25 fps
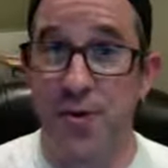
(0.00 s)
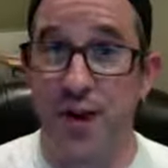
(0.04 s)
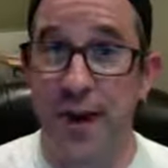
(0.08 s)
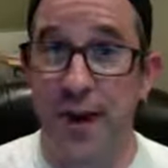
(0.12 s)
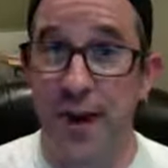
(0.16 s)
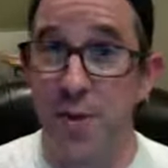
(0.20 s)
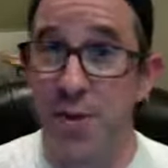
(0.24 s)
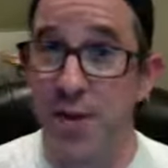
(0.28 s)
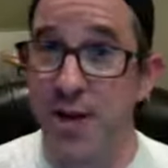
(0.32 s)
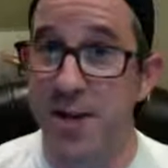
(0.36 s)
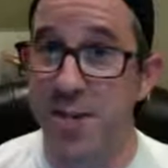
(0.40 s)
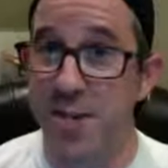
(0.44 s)
how
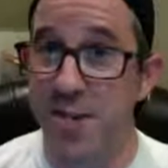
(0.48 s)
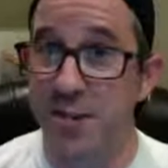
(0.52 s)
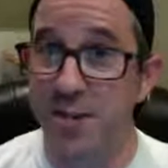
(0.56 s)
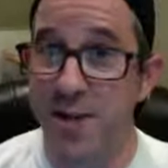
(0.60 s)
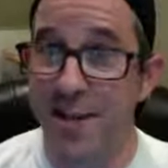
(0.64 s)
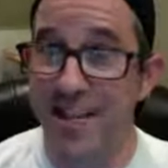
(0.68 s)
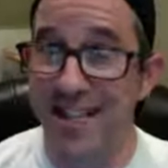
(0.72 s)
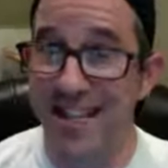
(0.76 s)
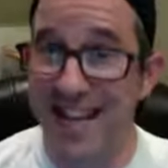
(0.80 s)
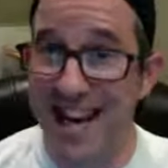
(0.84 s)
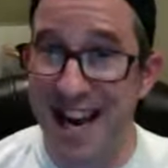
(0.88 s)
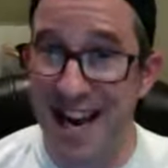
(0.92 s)
do we
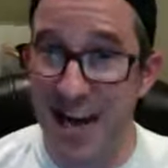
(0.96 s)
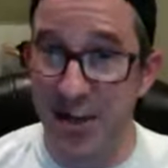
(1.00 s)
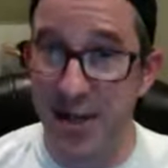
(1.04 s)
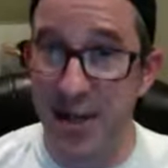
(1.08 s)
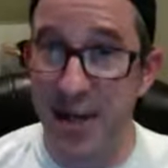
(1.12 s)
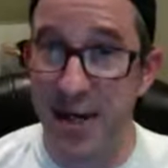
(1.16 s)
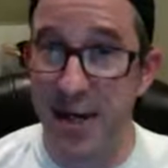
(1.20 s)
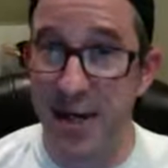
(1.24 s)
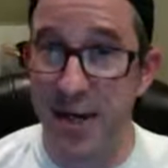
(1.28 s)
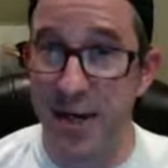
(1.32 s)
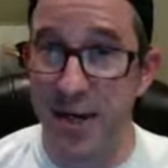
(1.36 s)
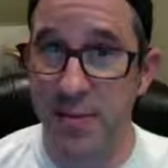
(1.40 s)
demonstrate
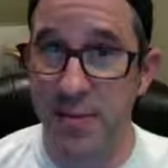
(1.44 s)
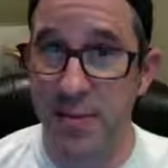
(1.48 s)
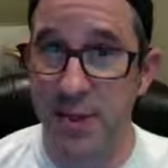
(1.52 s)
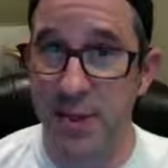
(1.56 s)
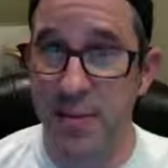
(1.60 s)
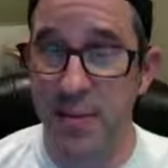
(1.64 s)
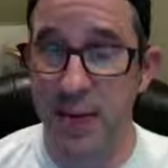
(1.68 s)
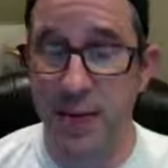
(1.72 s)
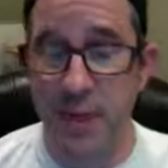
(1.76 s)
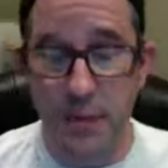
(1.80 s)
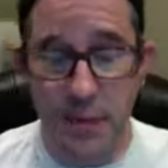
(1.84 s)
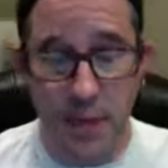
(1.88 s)
integrity comes
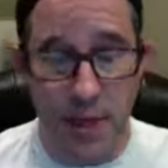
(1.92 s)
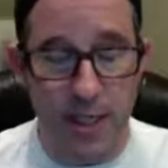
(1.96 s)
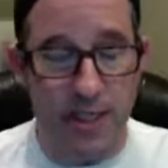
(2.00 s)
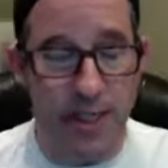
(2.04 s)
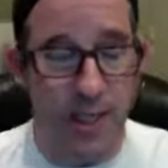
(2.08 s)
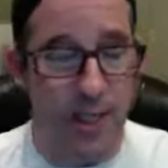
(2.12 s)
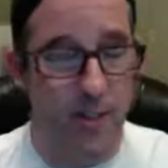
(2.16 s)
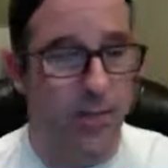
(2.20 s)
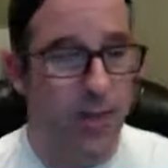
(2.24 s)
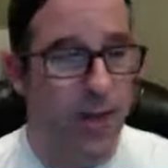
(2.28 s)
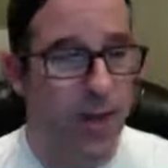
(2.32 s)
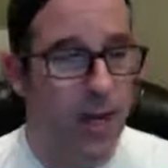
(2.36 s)
up. And here's what I
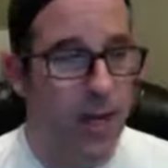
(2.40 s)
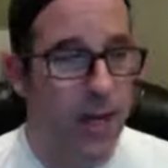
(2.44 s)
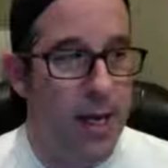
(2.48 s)
tell them.